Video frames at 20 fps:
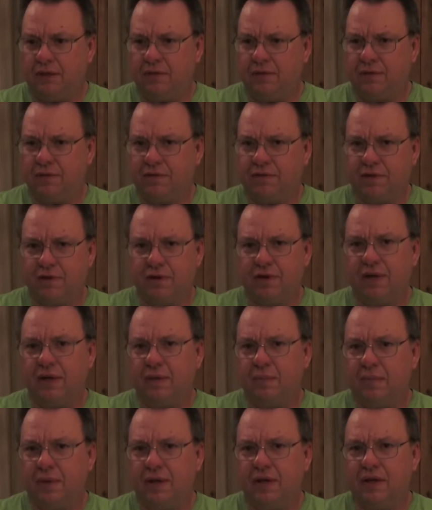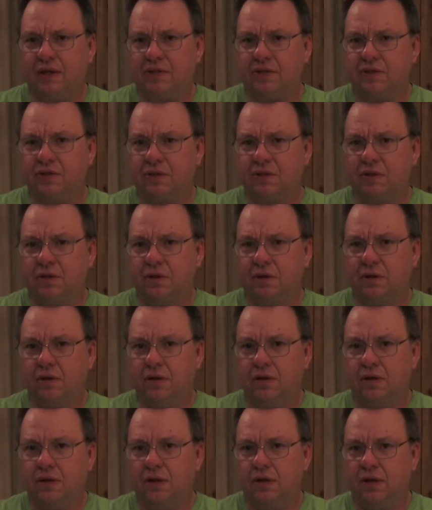30 minutes
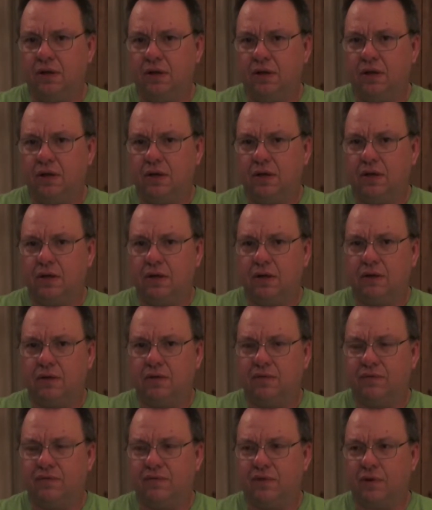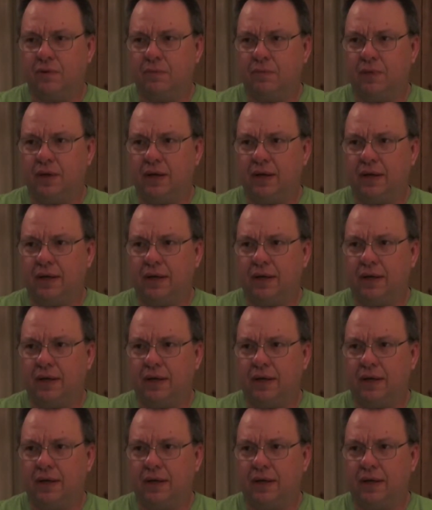from